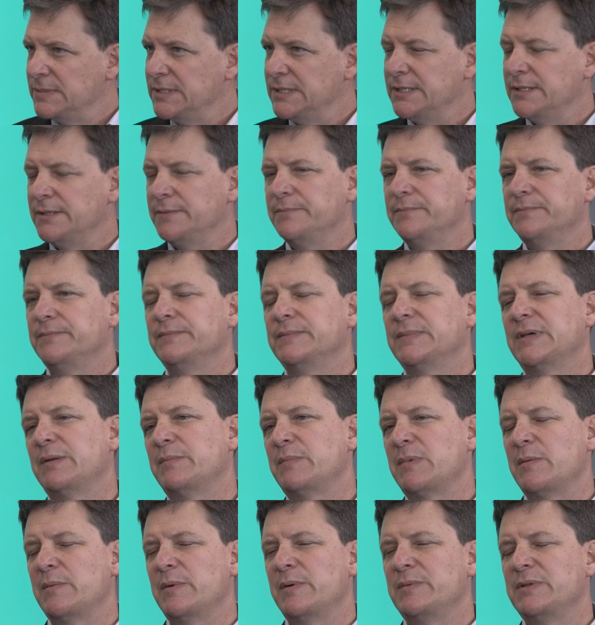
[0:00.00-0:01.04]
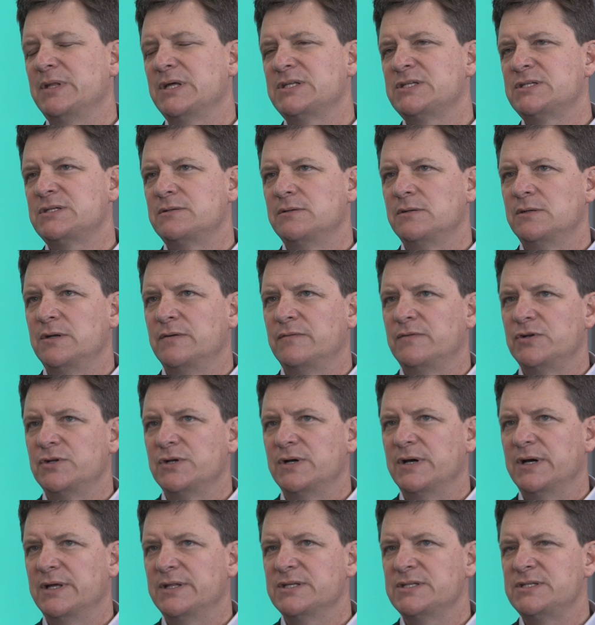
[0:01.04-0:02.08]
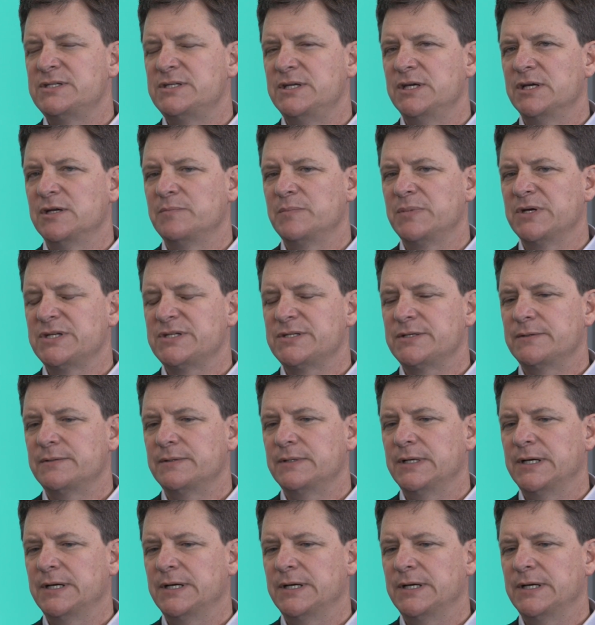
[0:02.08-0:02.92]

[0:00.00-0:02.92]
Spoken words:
And maybe that's different to how others see it, but